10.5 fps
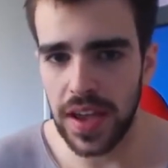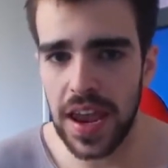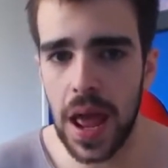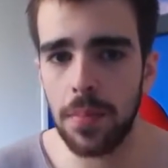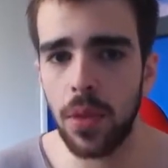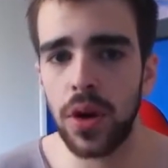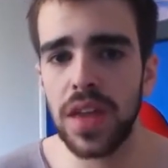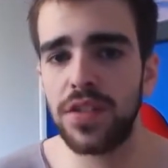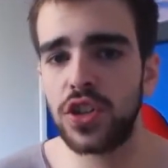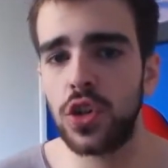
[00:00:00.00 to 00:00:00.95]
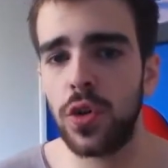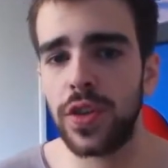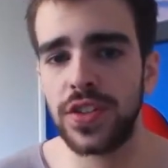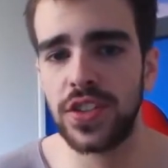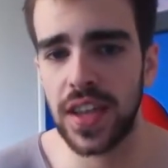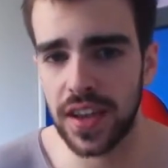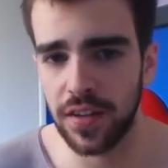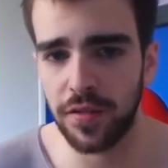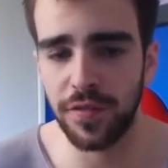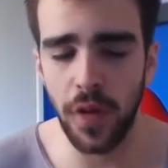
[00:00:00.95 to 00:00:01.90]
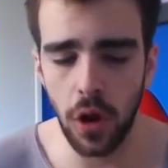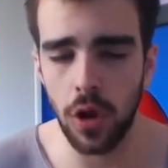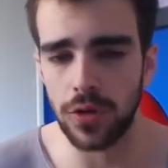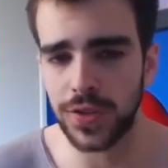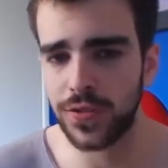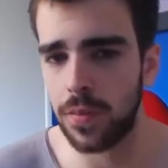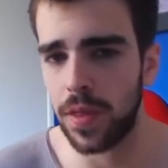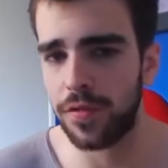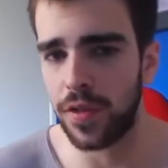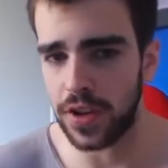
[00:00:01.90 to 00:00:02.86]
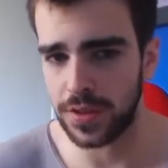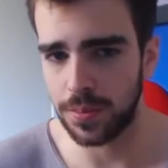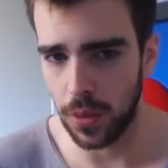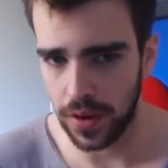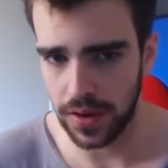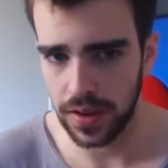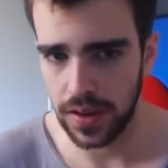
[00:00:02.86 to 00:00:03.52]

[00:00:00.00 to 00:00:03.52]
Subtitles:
and I'm not even sure the second follows from the first point.